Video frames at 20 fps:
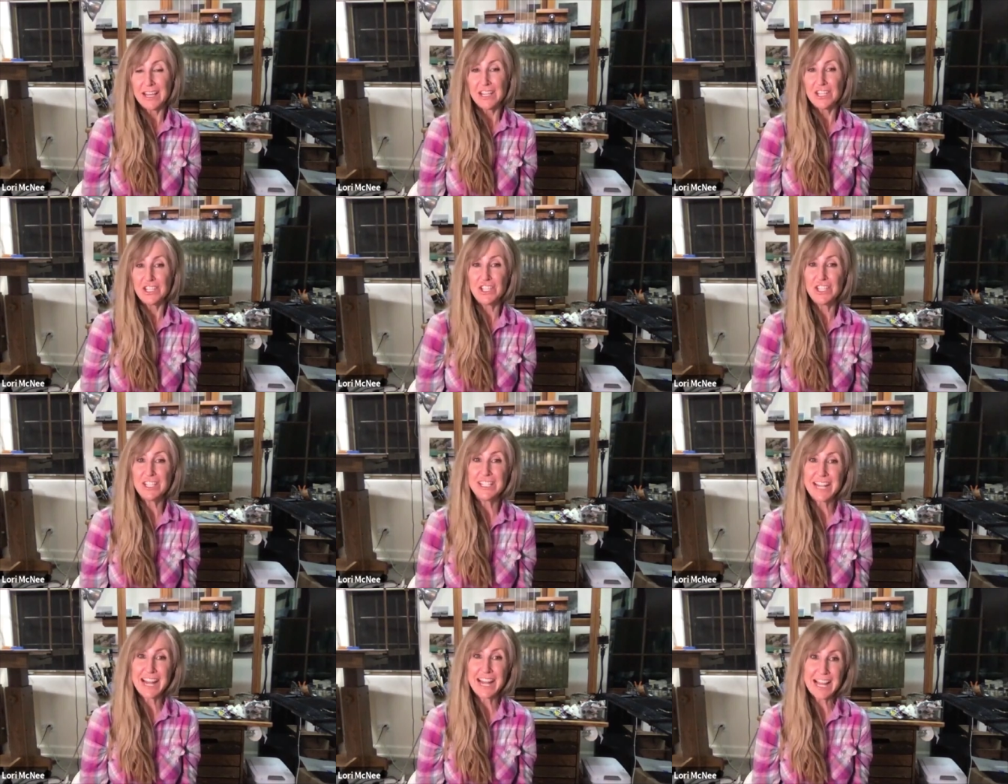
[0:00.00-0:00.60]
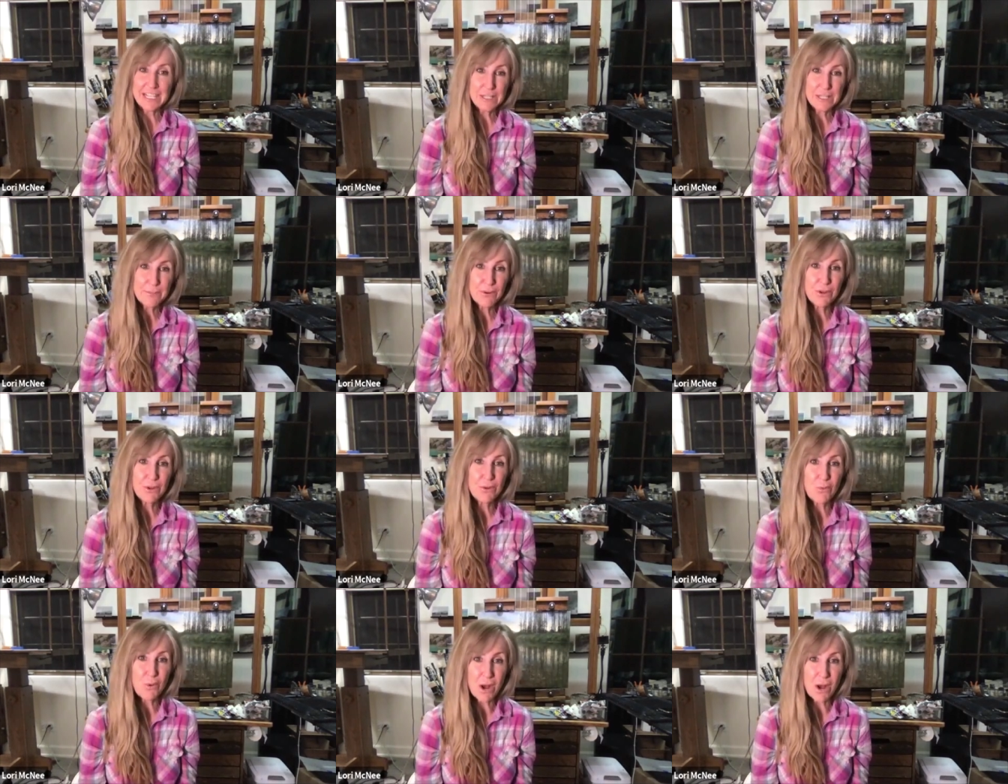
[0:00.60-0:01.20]
She's an
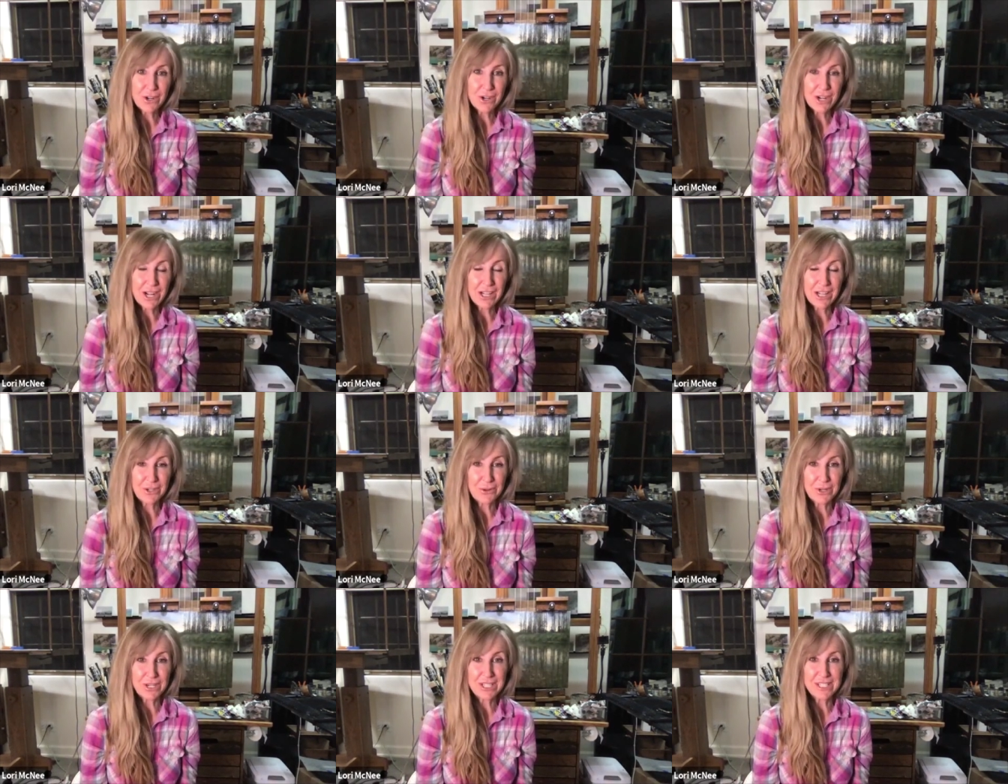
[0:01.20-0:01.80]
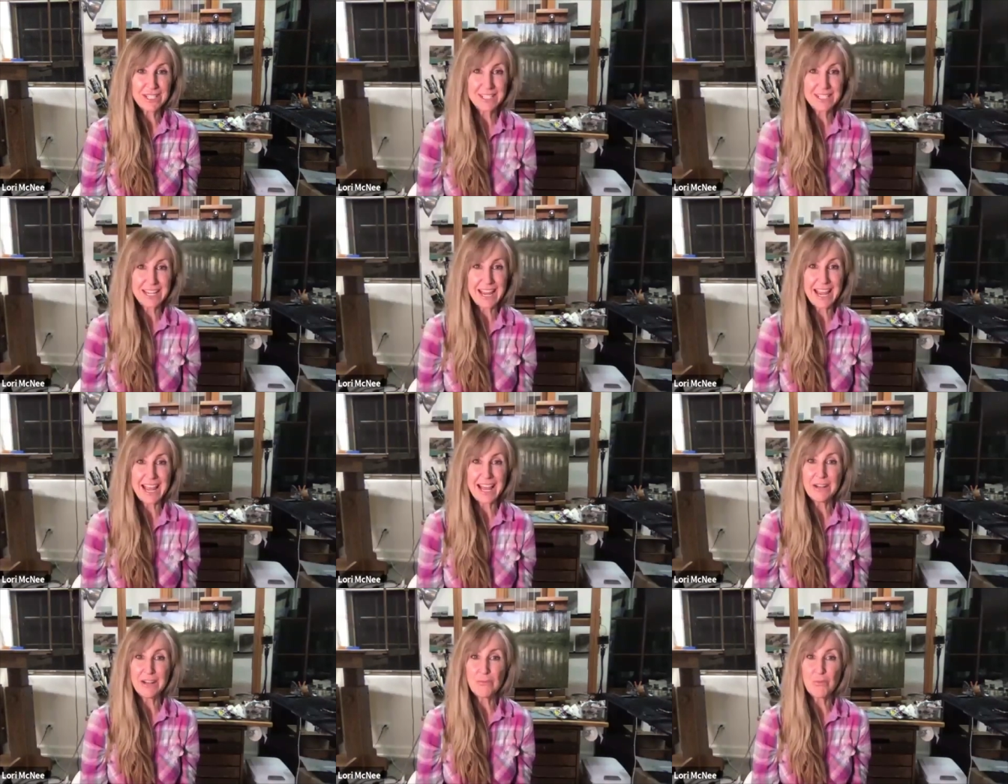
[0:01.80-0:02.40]
expert watercolorist,
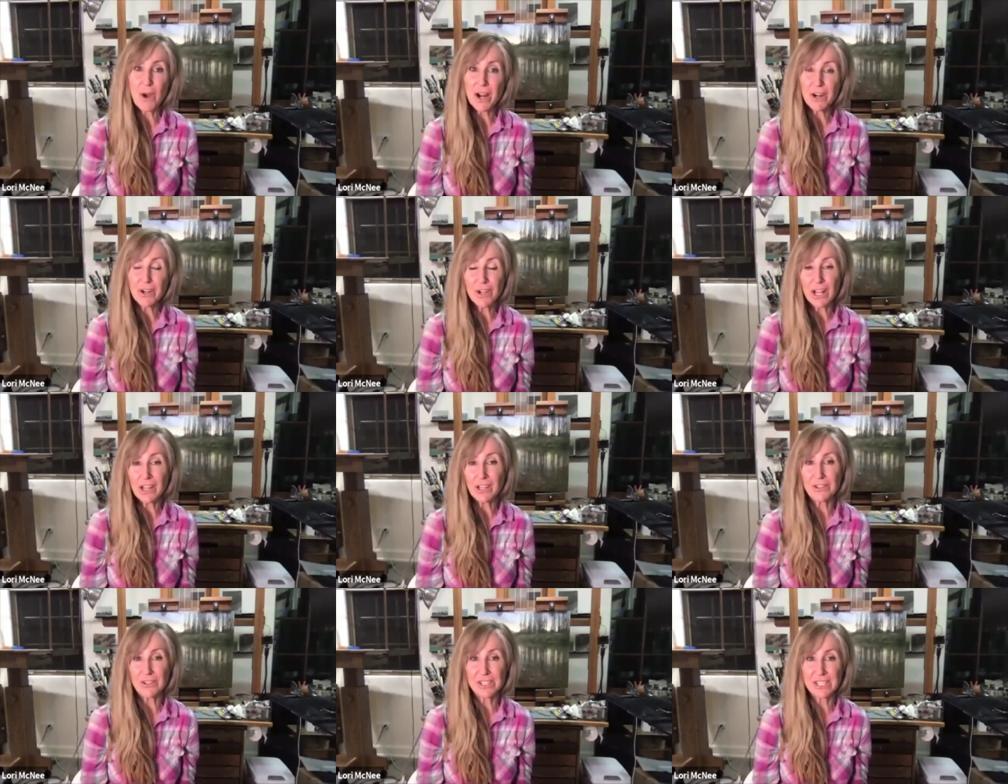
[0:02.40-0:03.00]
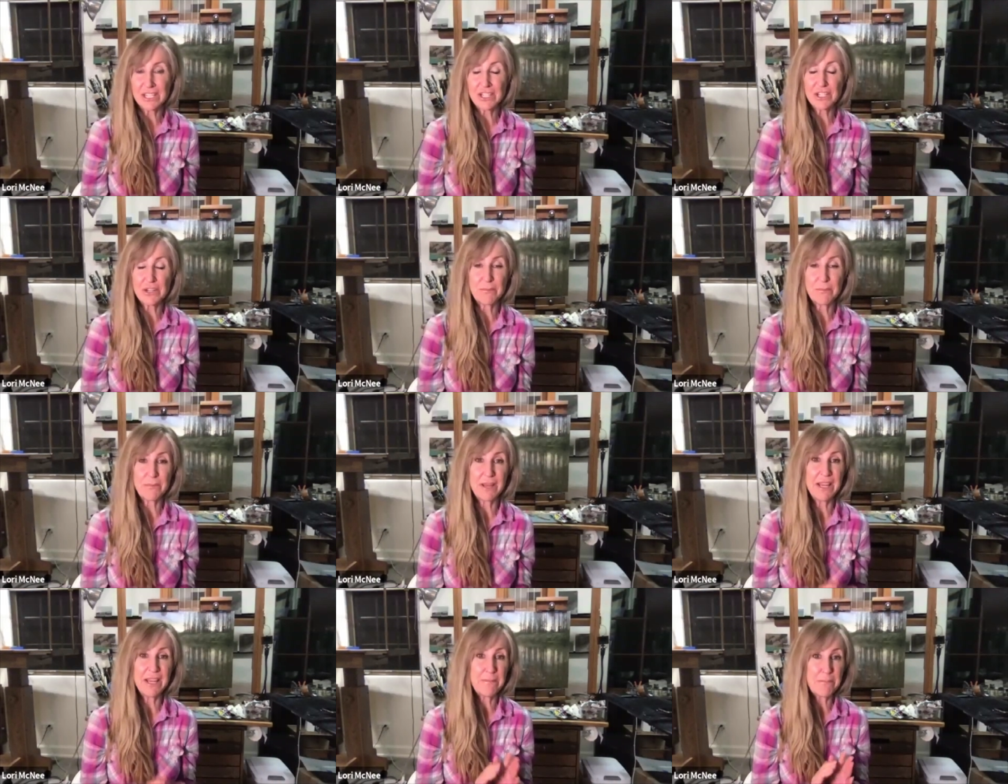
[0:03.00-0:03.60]
and watercolor is such an
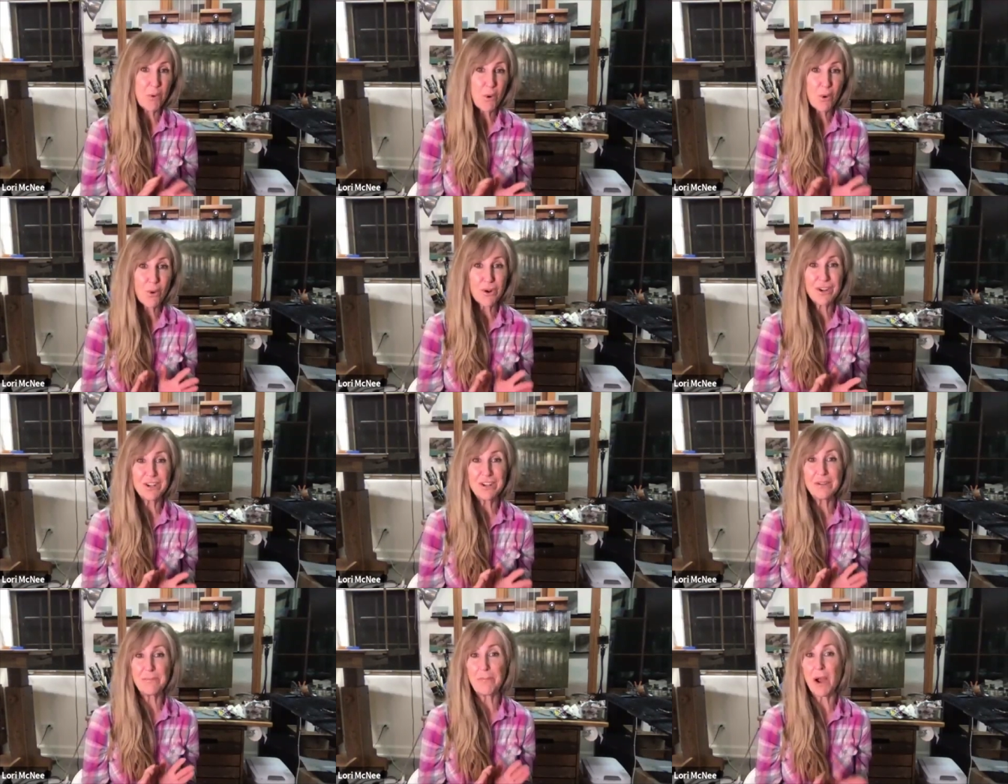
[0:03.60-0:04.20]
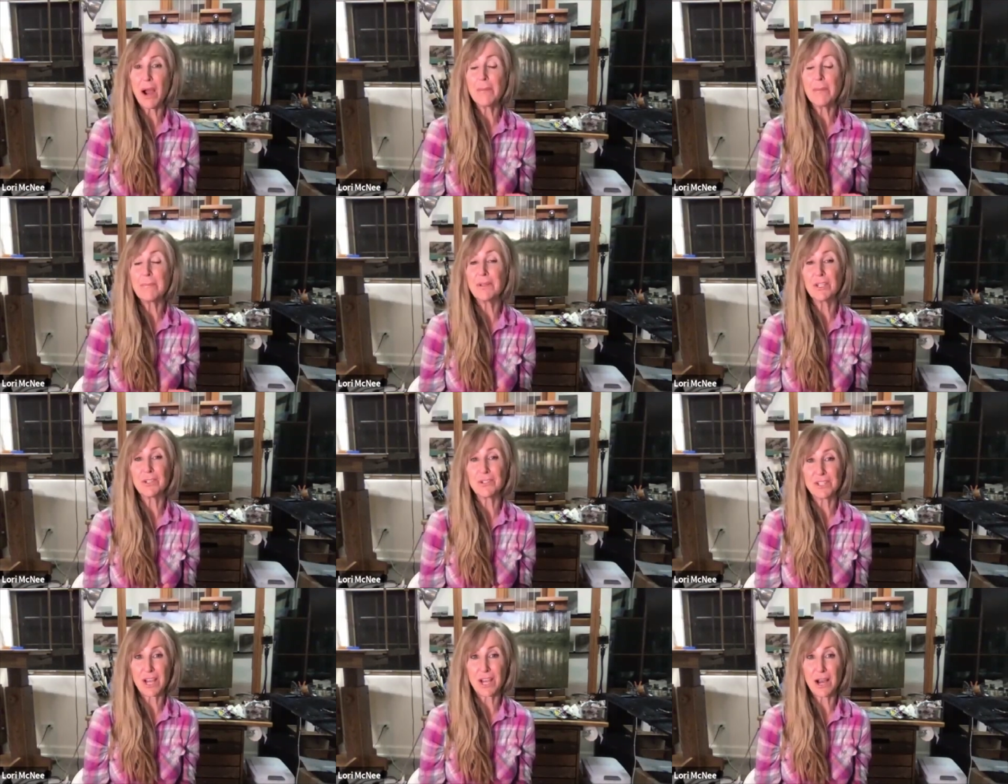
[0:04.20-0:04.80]
important, popular
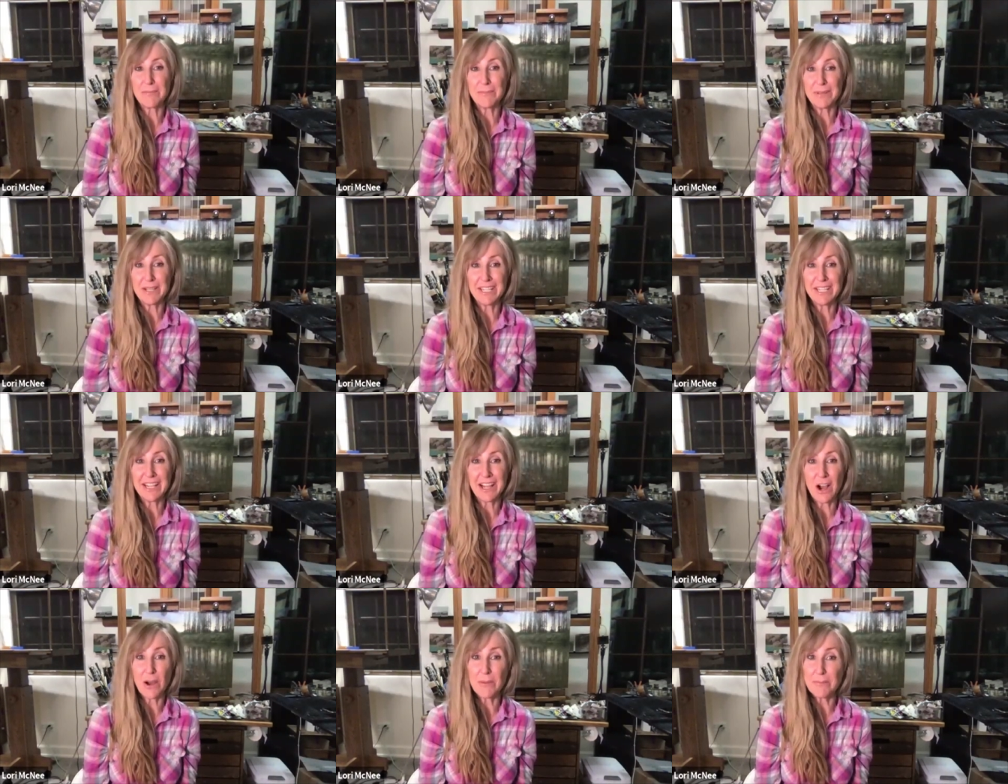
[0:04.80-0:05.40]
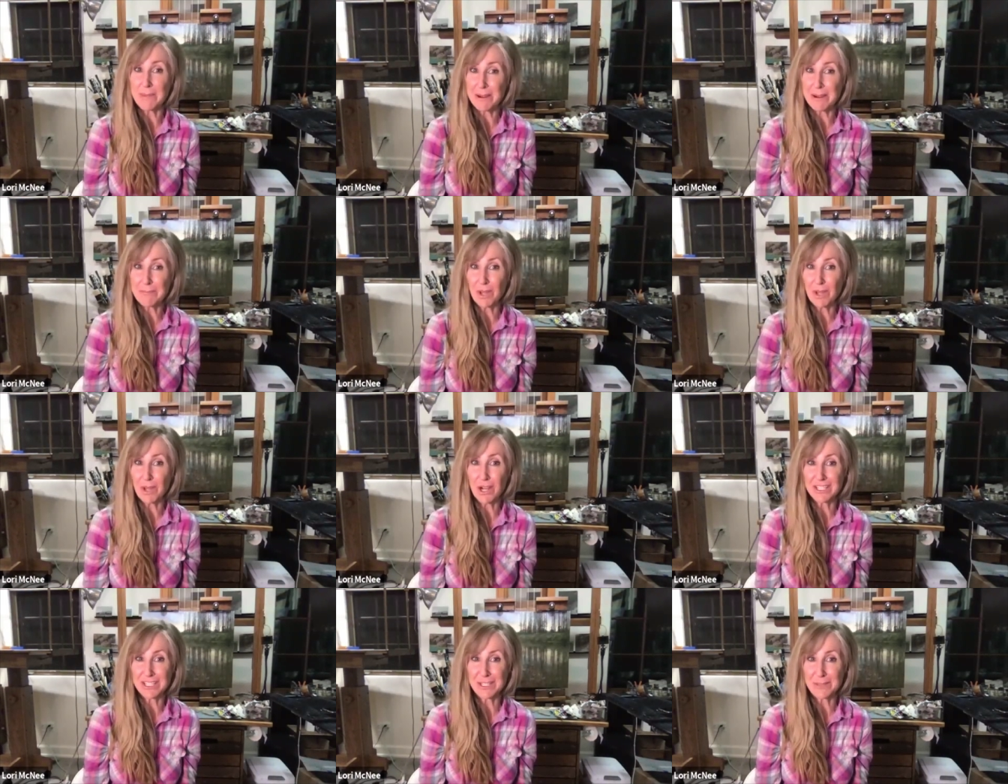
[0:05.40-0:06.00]
topic on my
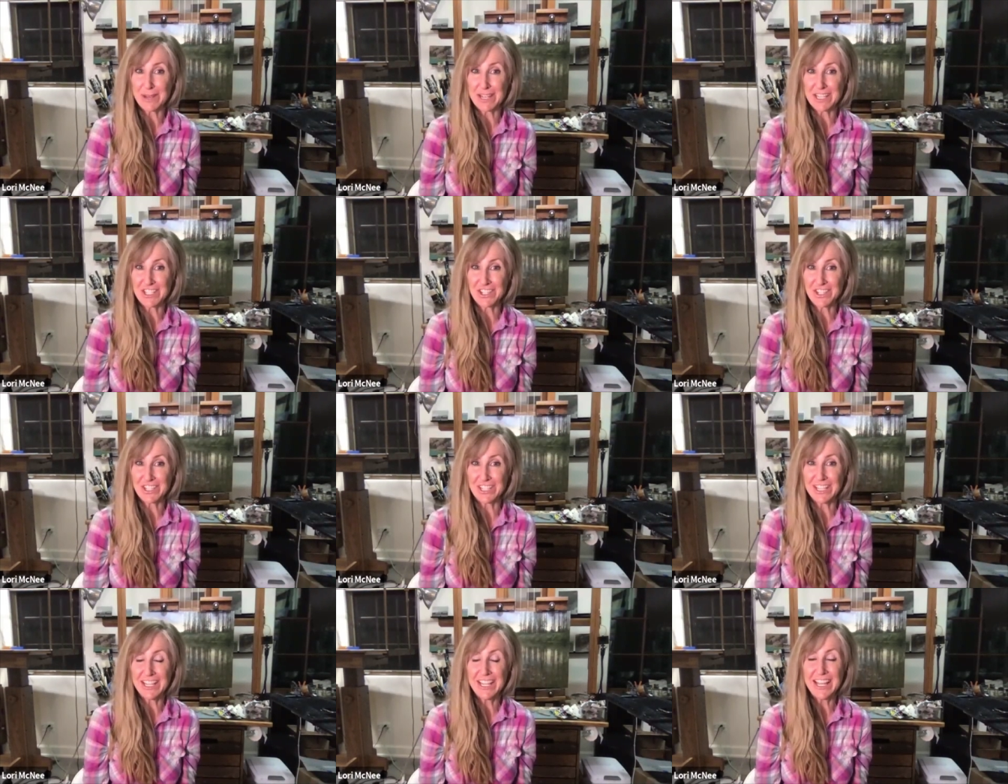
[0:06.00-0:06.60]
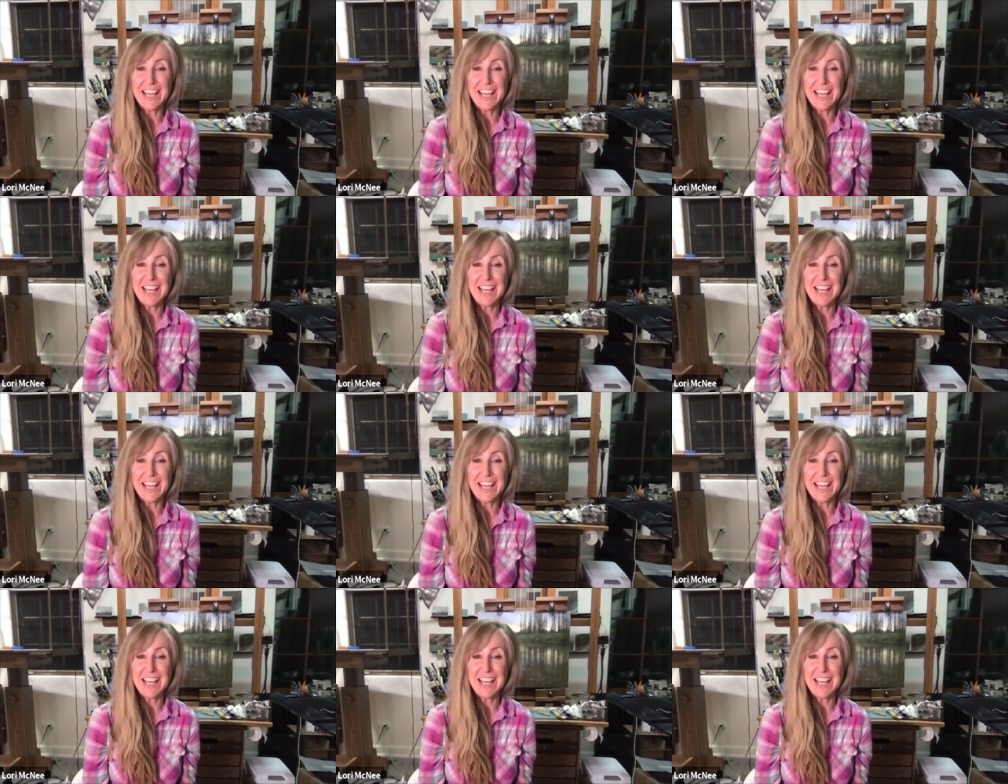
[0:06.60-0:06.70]
blog especially,